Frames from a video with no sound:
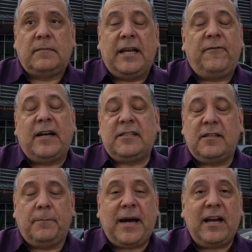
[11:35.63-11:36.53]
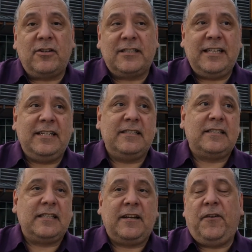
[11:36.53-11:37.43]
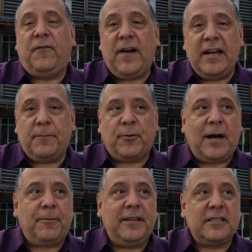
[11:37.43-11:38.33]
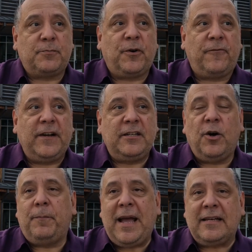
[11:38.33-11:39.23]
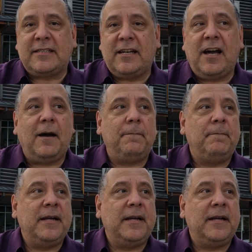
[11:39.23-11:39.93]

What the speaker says: My advice to the buyers is that if you find a property that's perfect, don't pass it up,